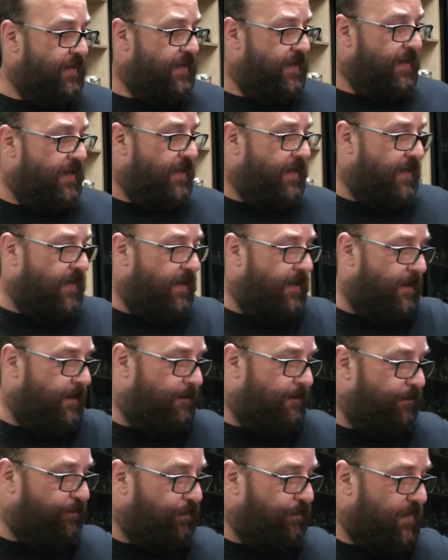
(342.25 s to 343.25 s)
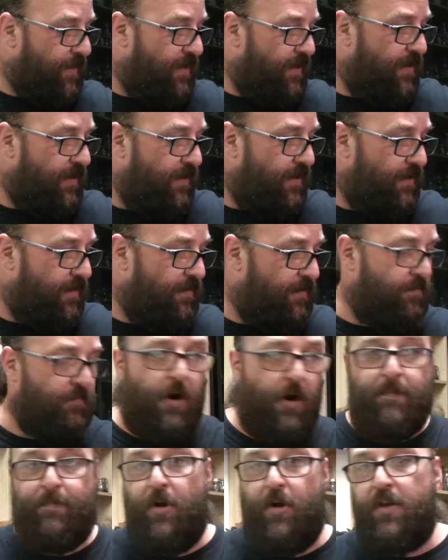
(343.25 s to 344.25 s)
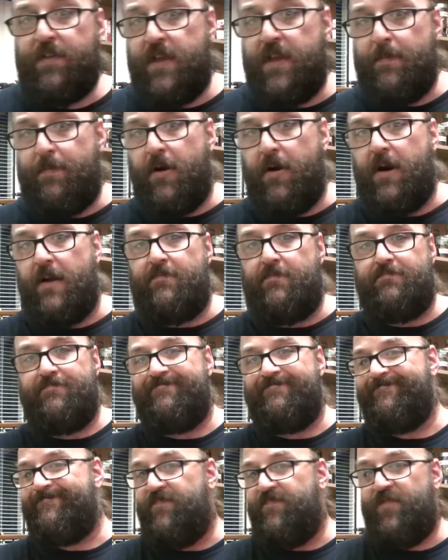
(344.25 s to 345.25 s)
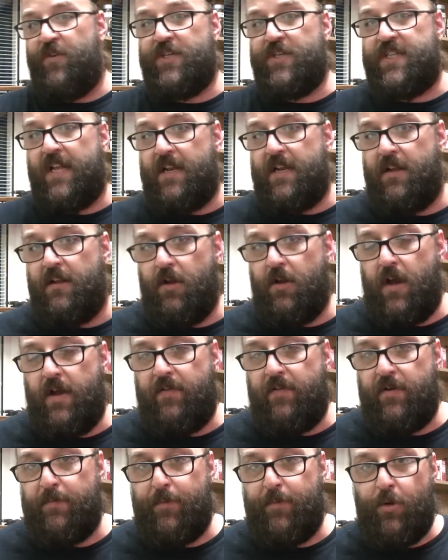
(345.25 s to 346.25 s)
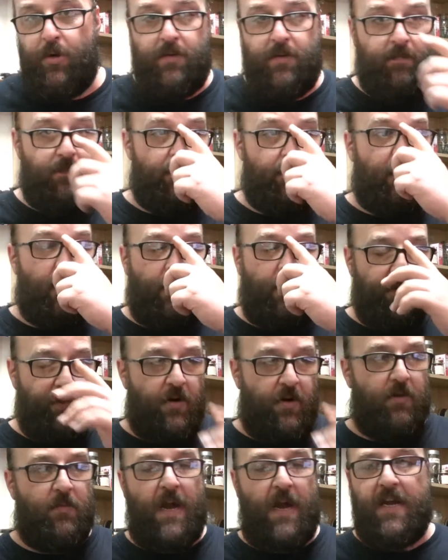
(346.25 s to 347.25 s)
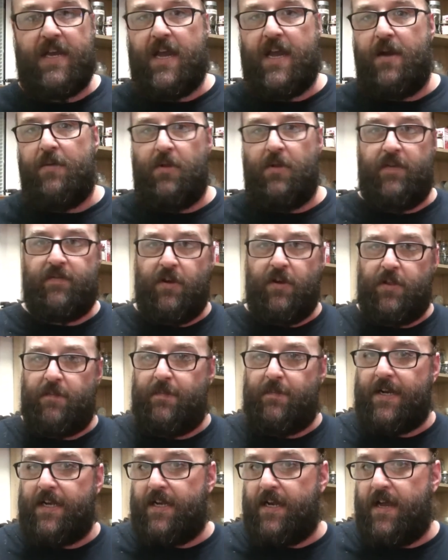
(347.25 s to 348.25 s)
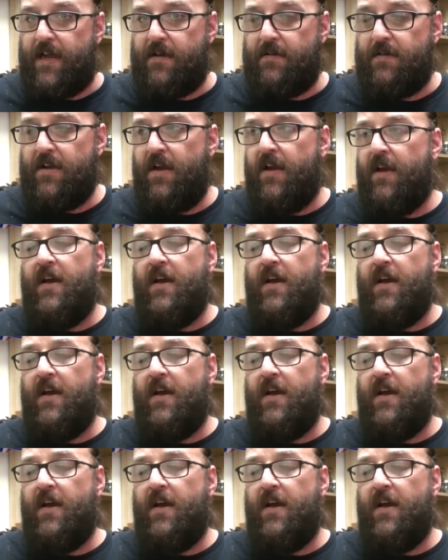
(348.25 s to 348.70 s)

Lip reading: My birthday pipe, first Dunhill I ever bought. And I thought, okay, well, I've got the money now.